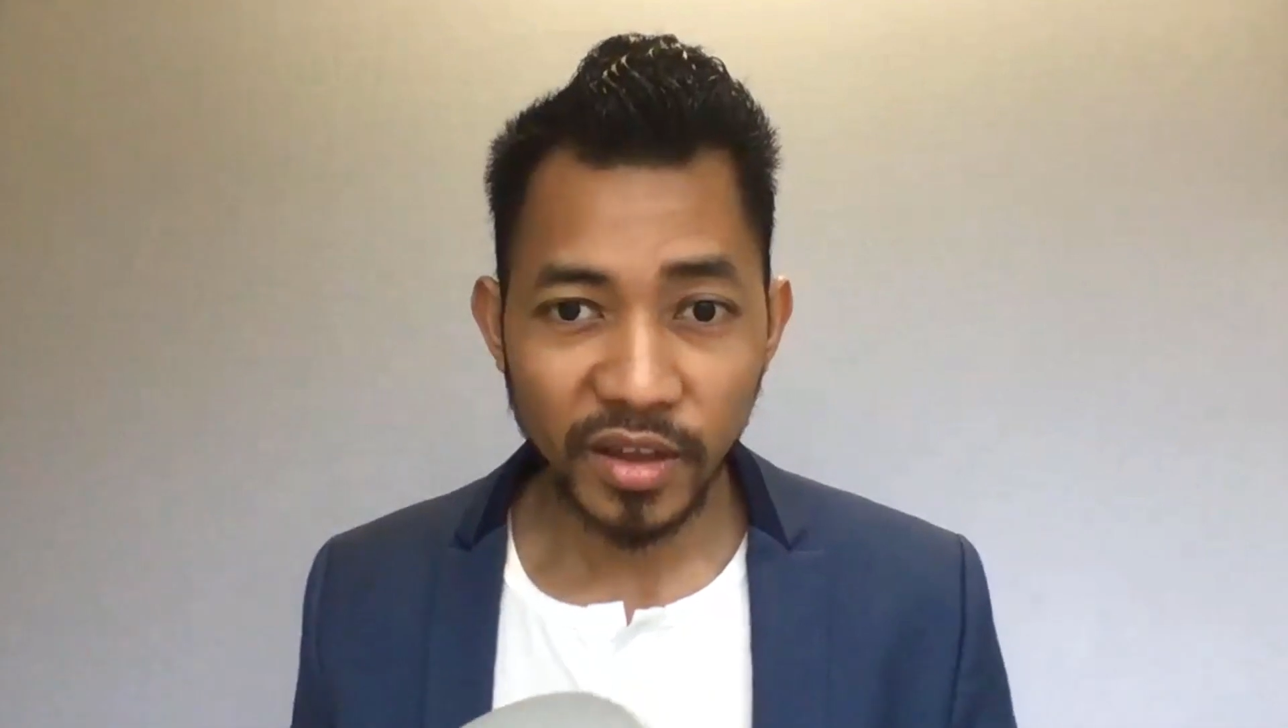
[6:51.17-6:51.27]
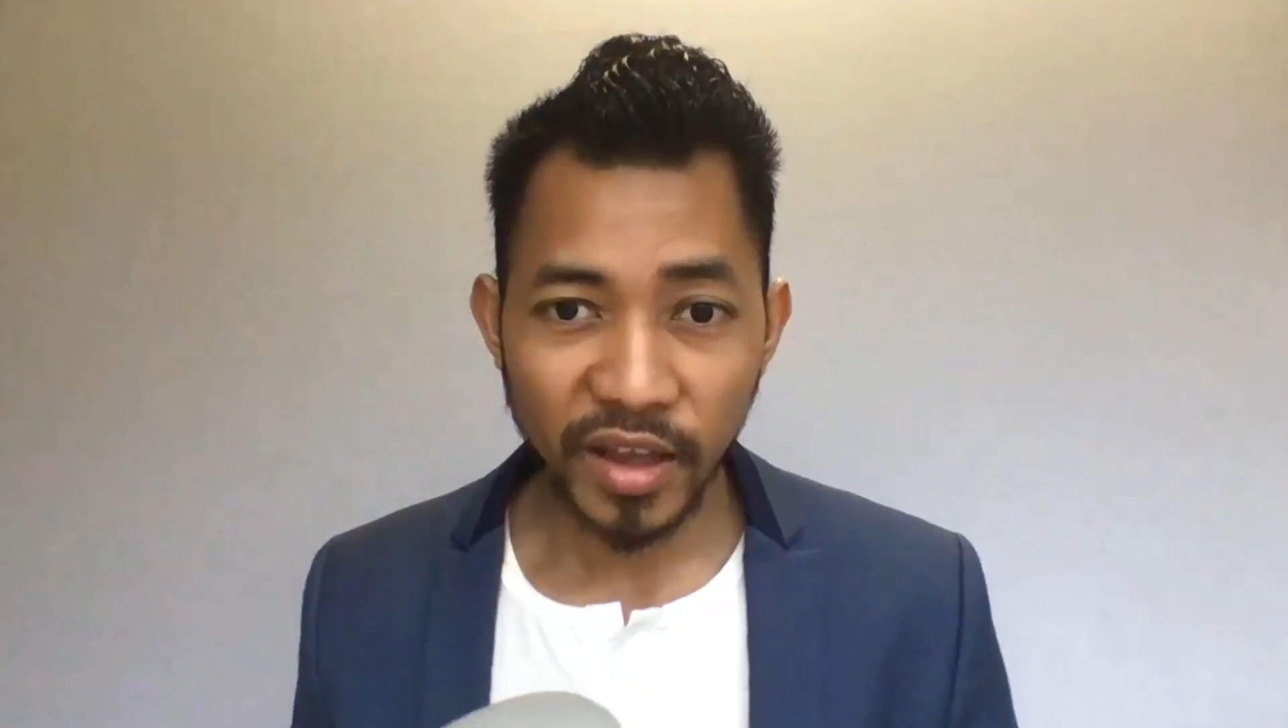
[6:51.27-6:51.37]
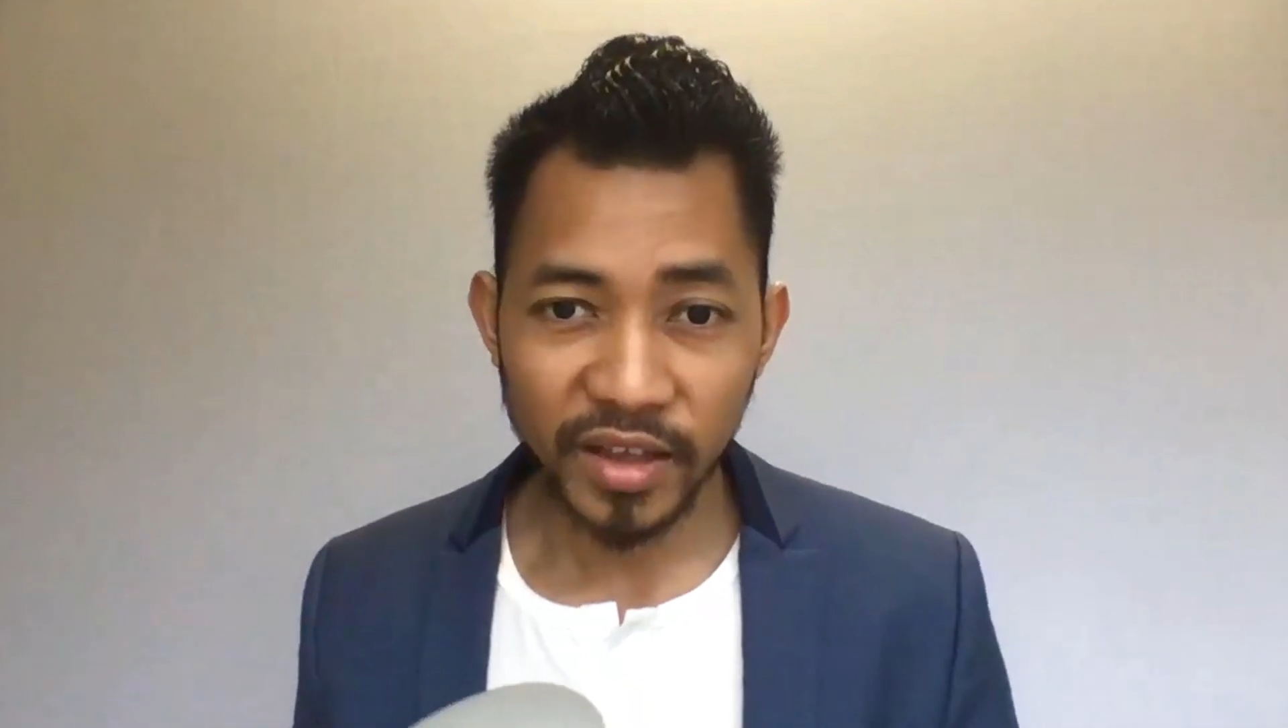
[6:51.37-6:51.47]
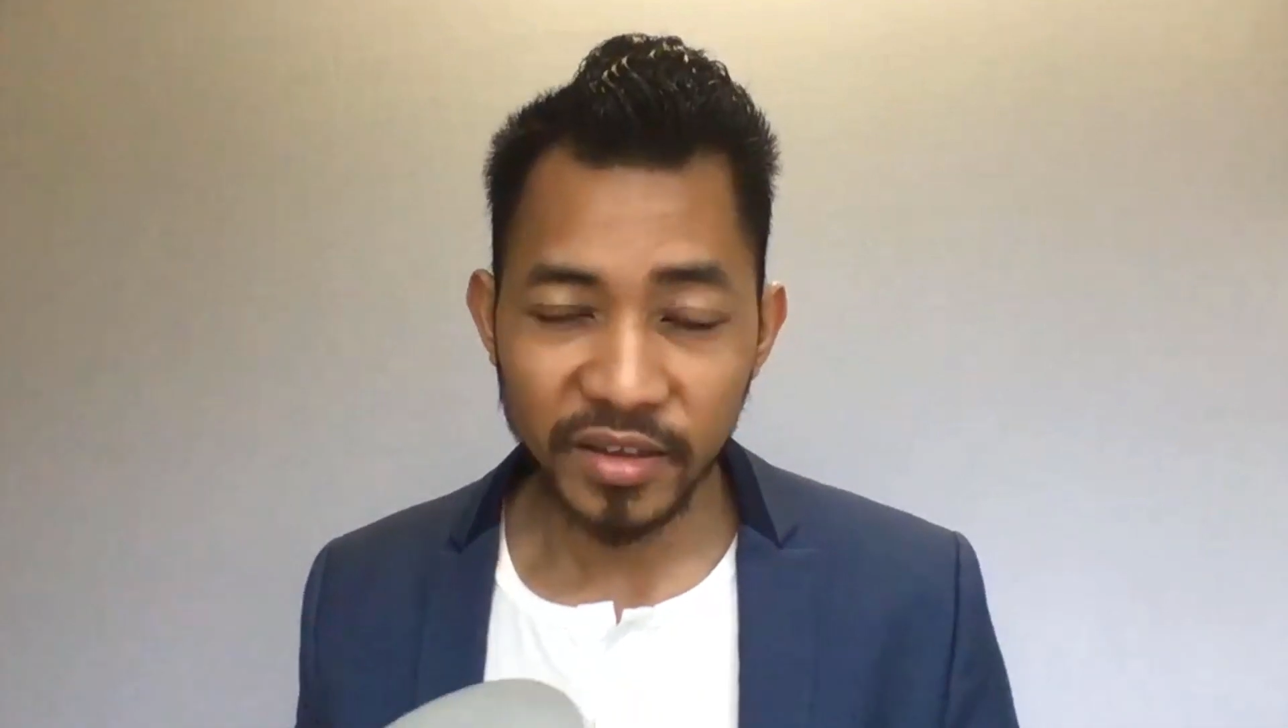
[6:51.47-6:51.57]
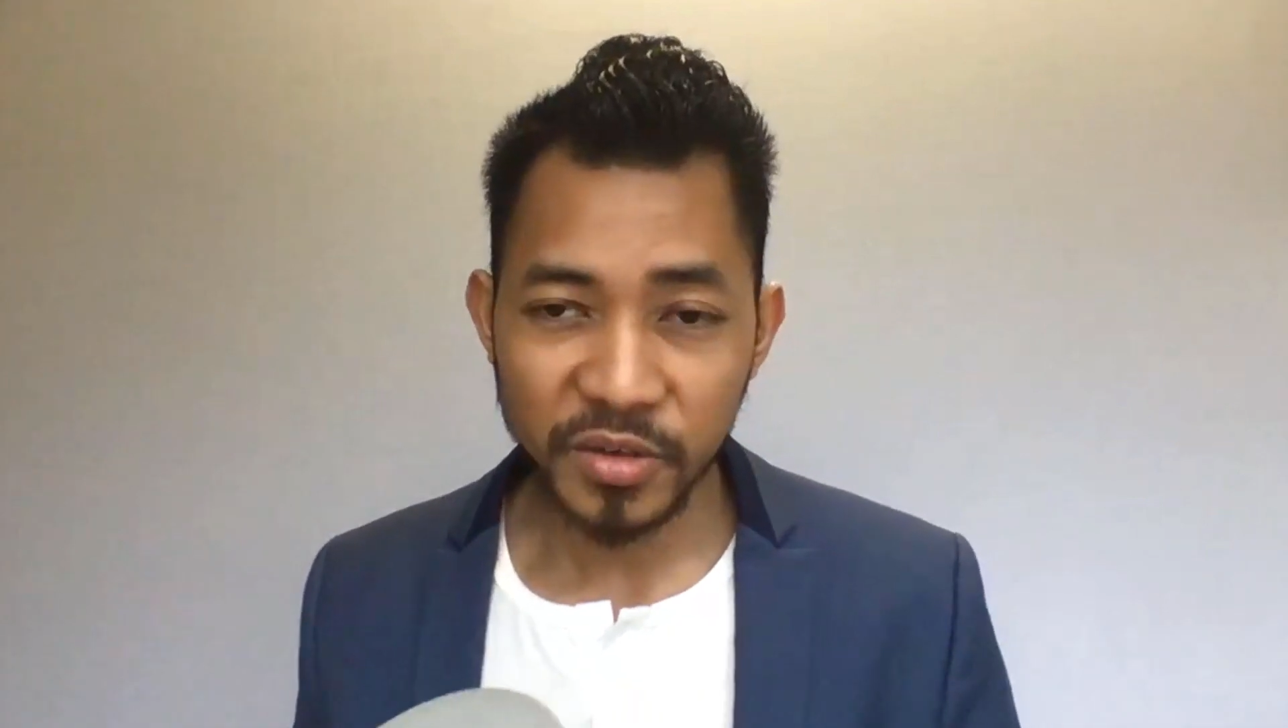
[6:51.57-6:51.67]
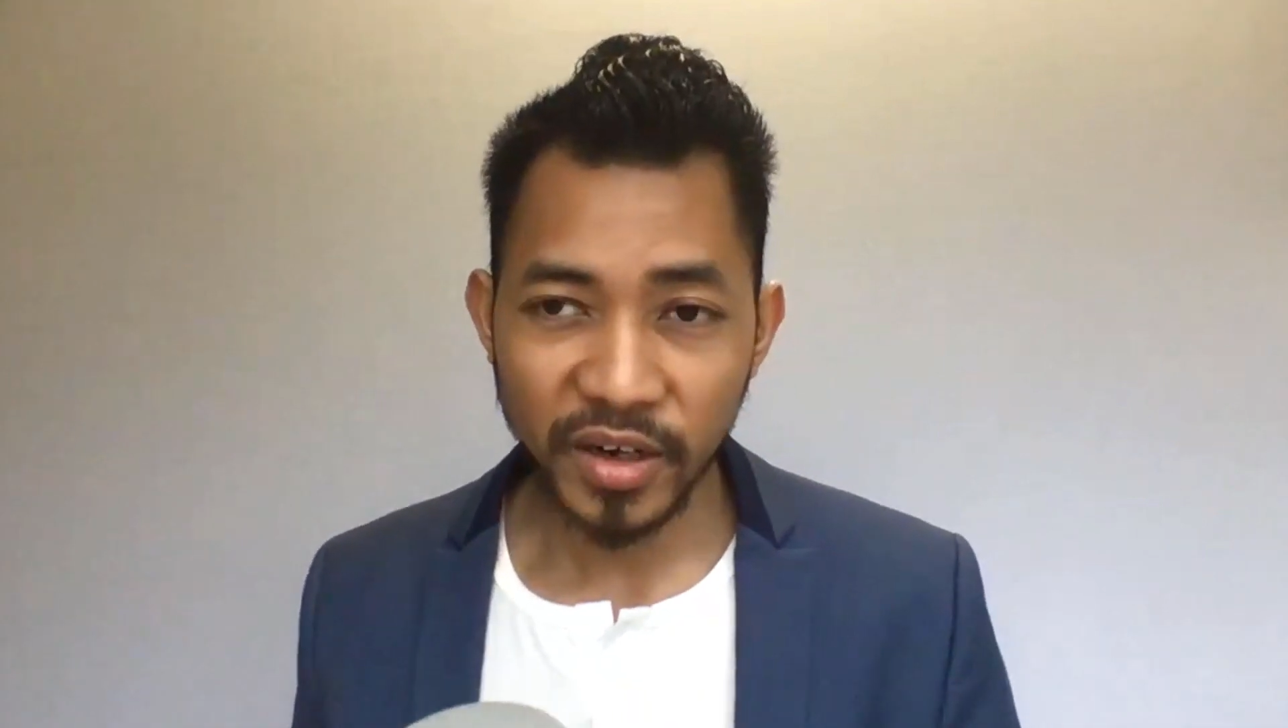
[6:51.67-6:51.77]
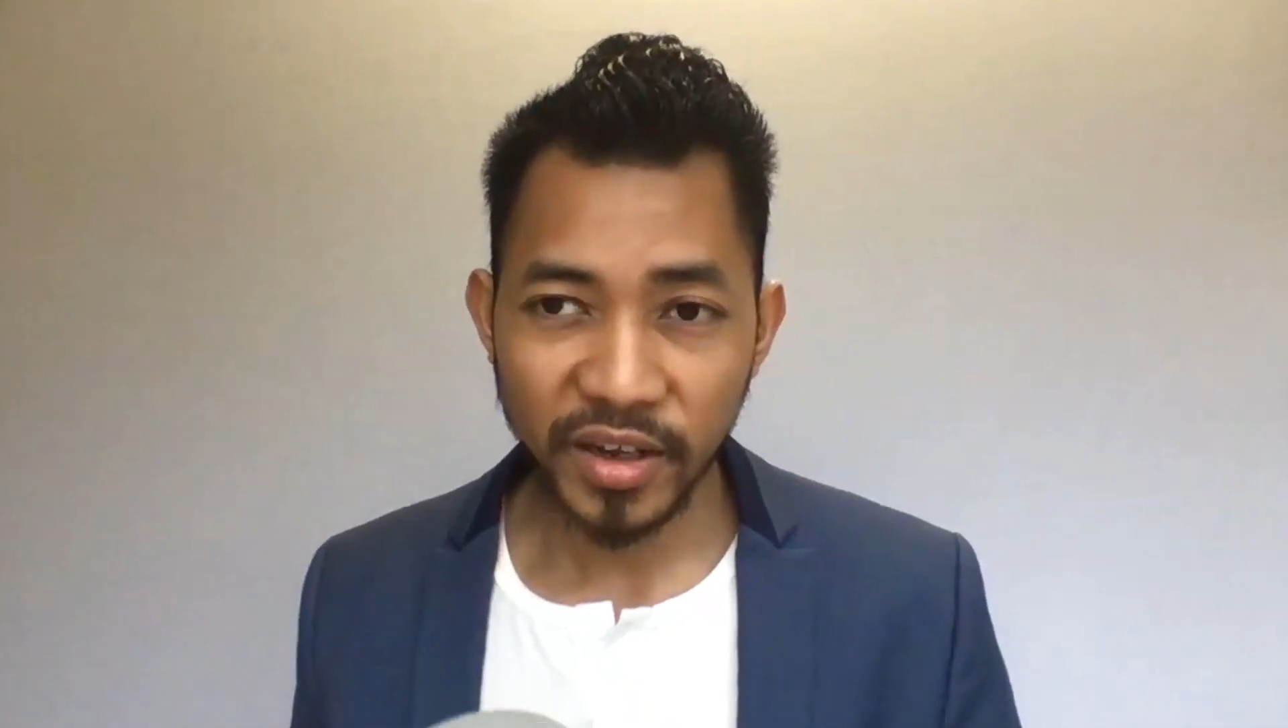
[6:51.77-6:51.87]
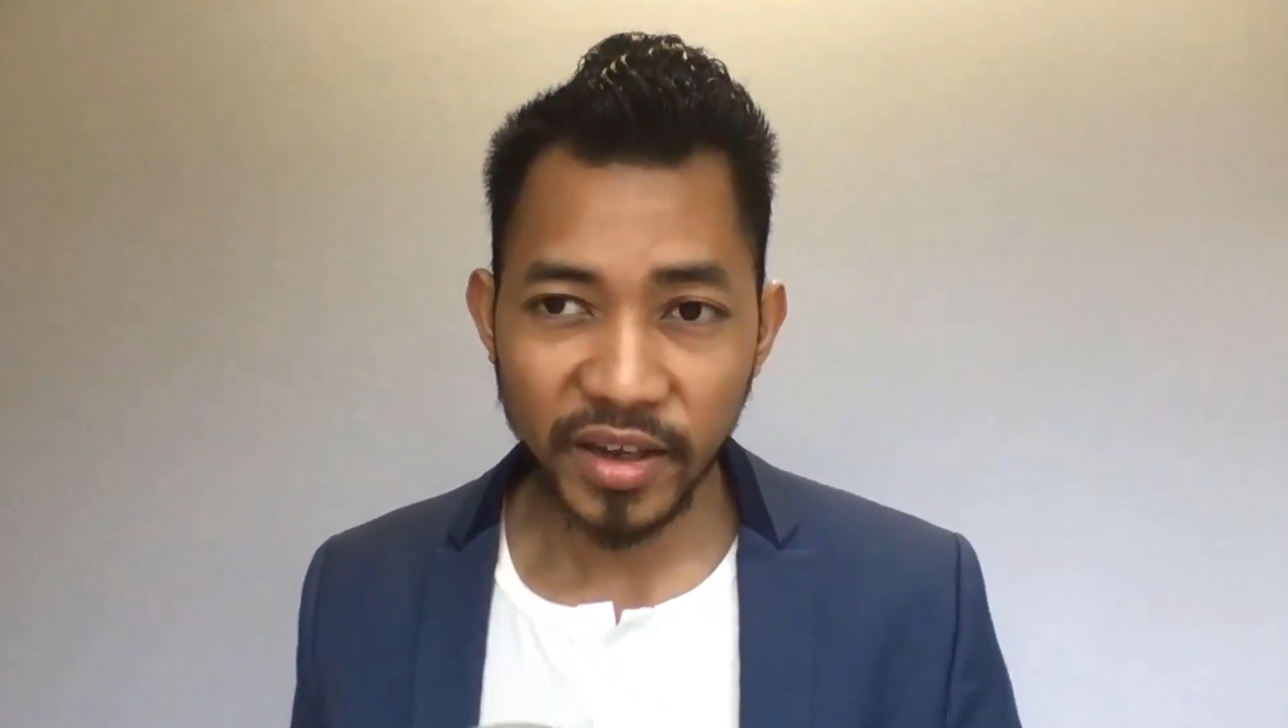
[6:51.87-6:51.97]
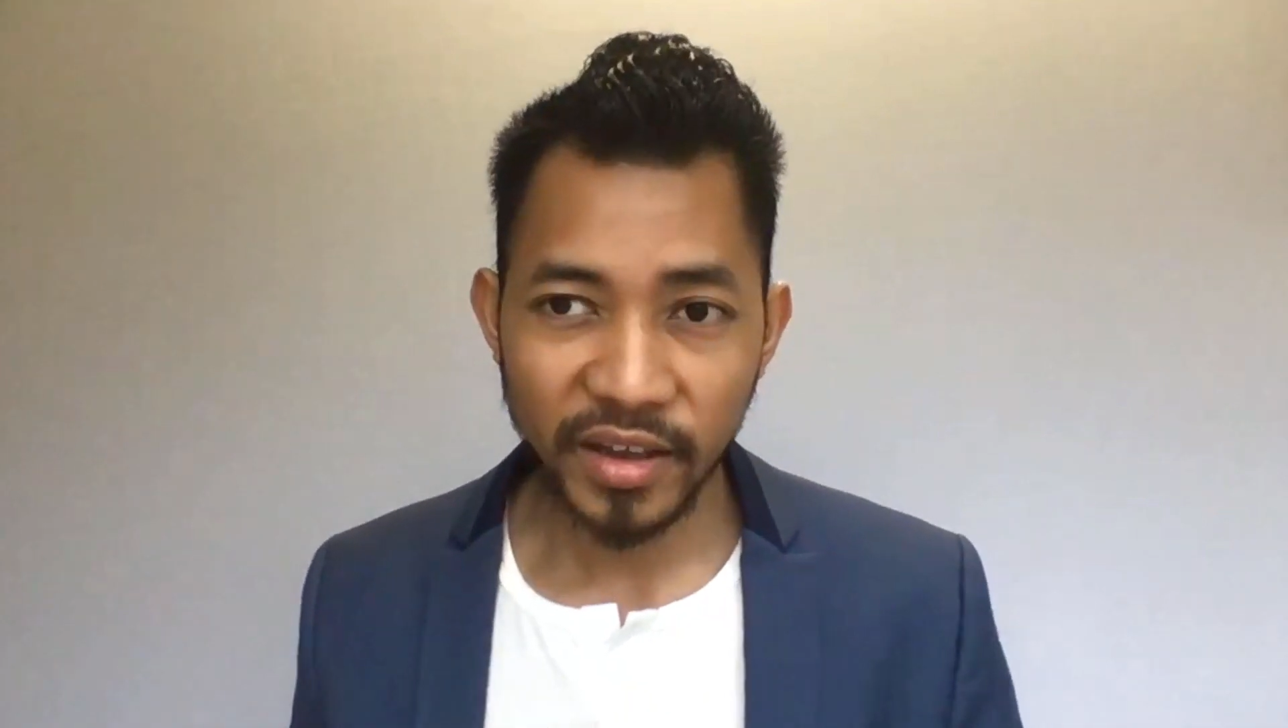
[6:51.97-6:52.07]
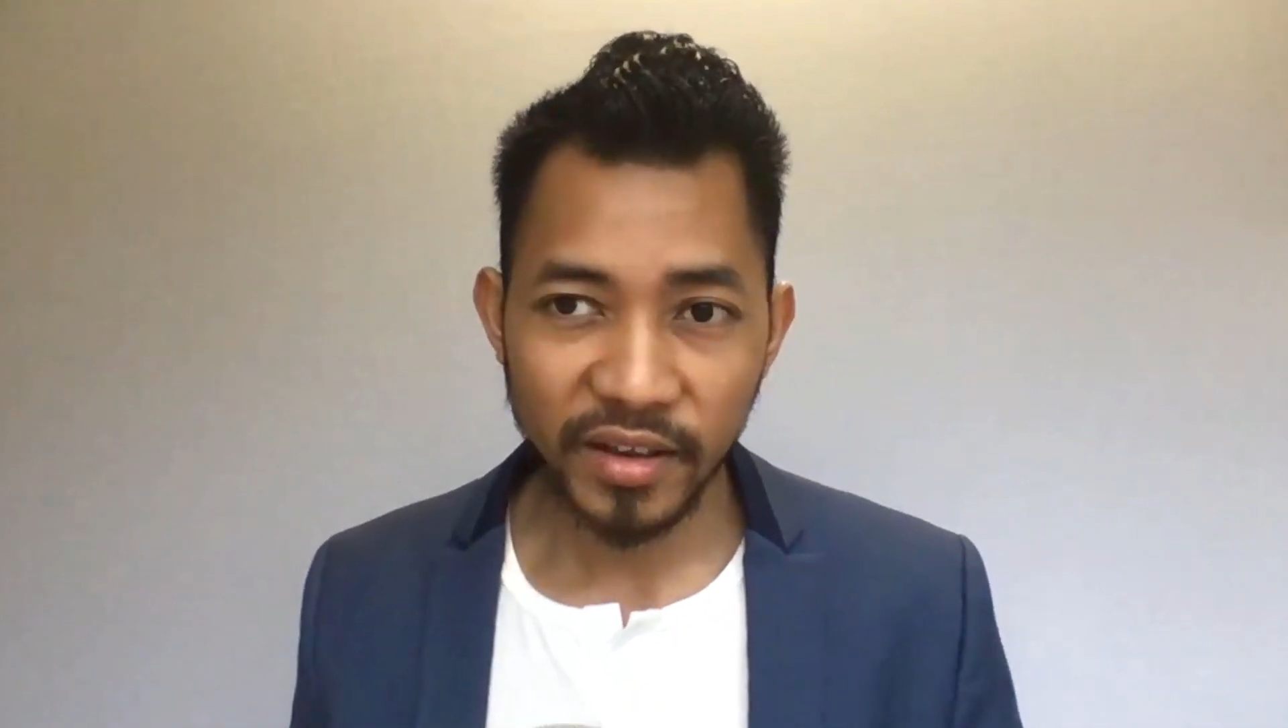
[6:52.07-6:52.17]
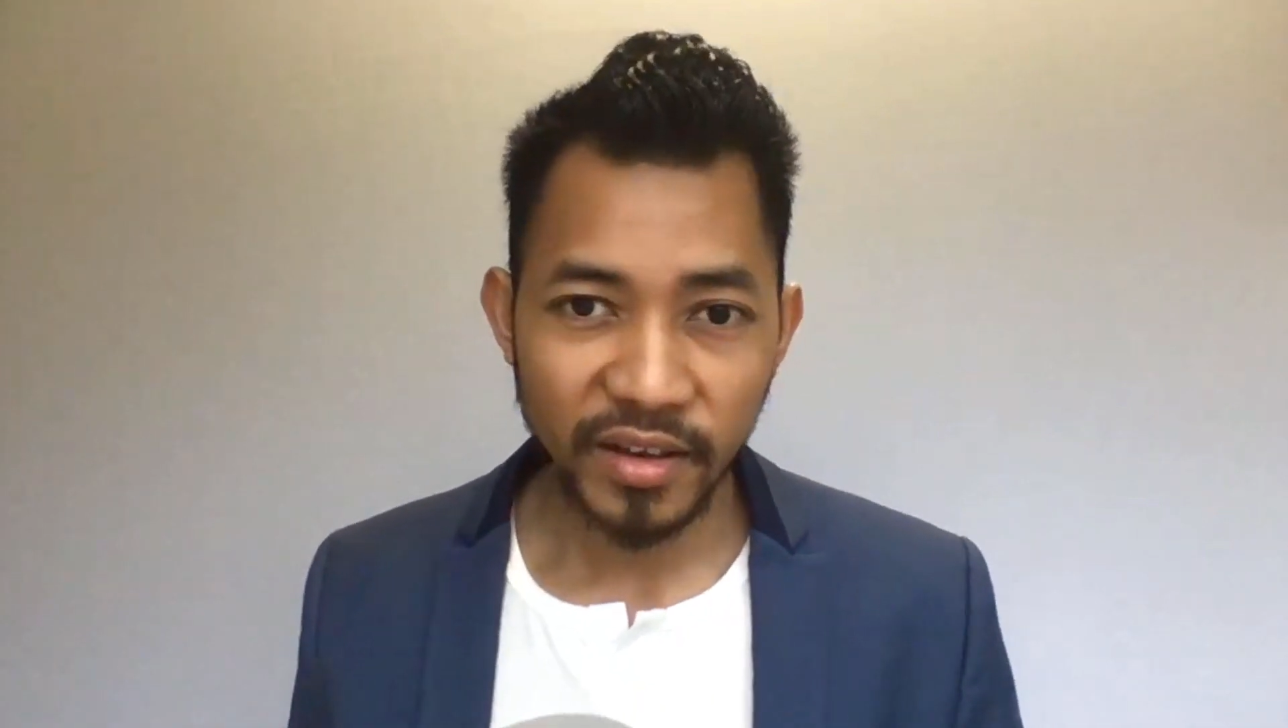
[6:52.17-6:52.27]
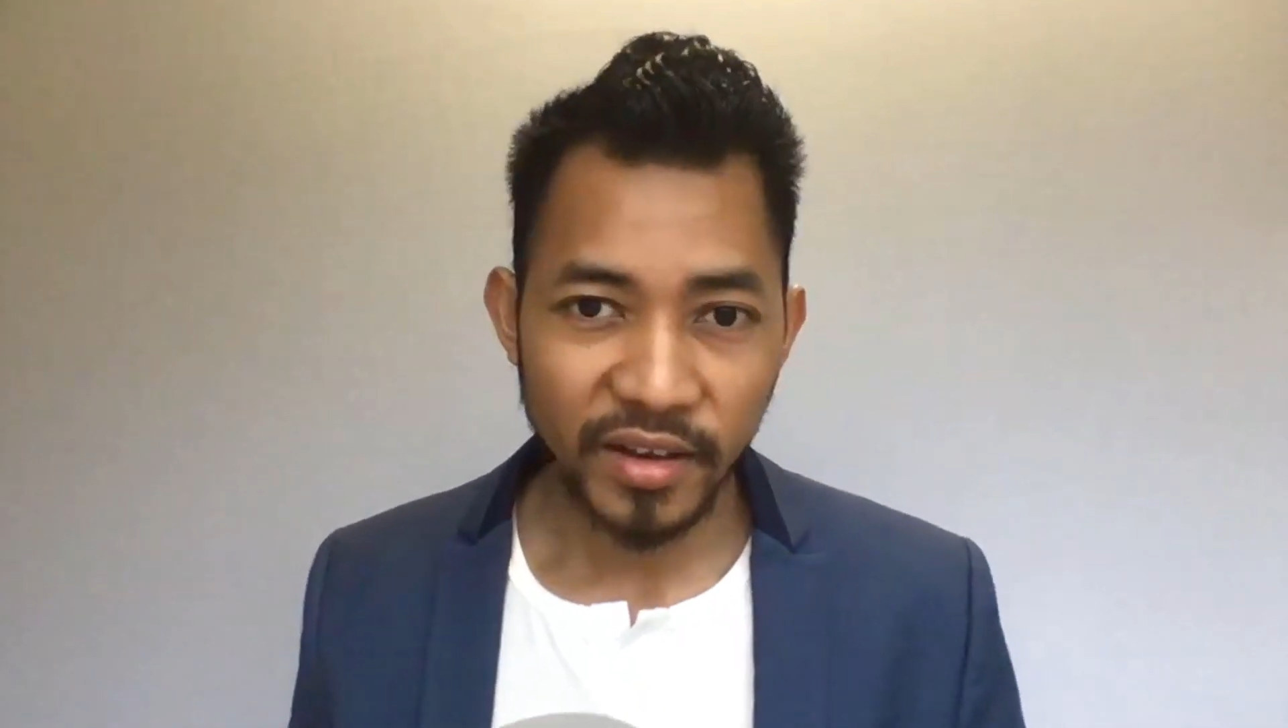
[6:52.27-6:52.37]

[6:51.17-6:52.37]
gladly try to